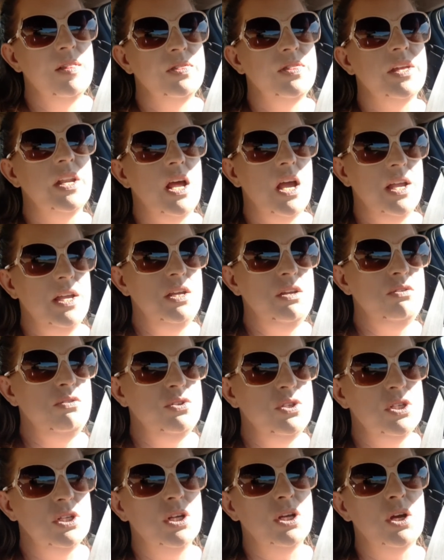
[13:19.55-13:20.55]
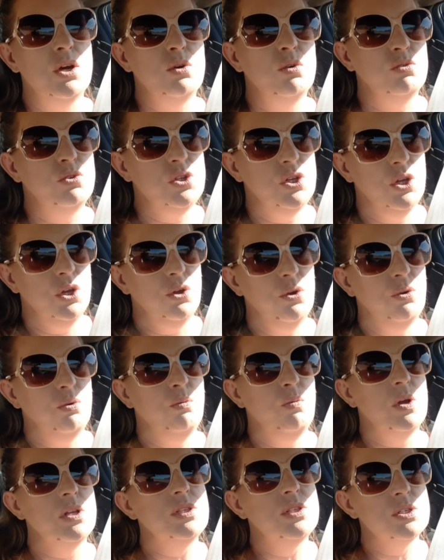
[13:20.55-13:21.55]
that I used to go to
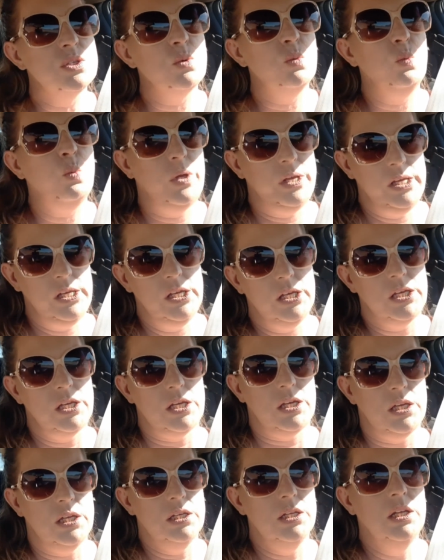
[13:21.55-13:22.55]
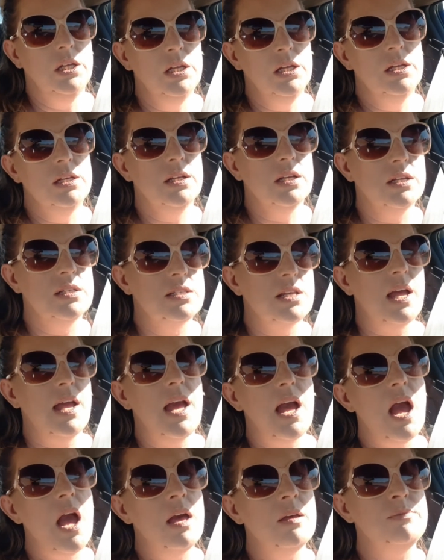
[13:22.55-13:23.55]
once a week because
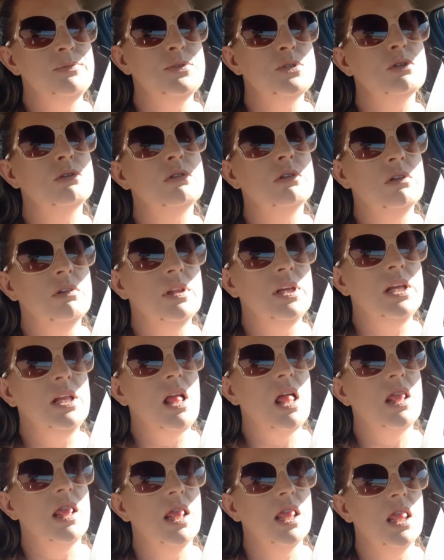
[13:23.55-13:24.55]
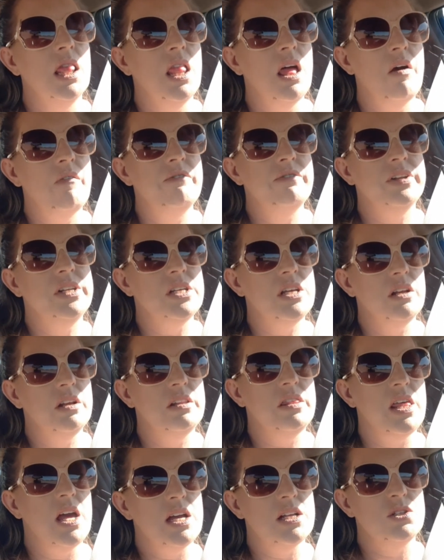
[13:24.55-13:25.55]
I absolutely
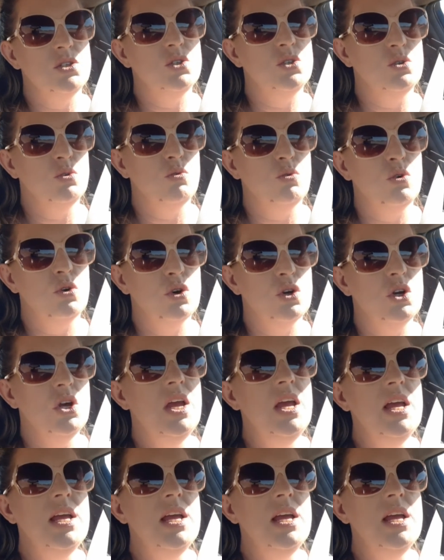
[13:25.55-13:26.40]
loved that store.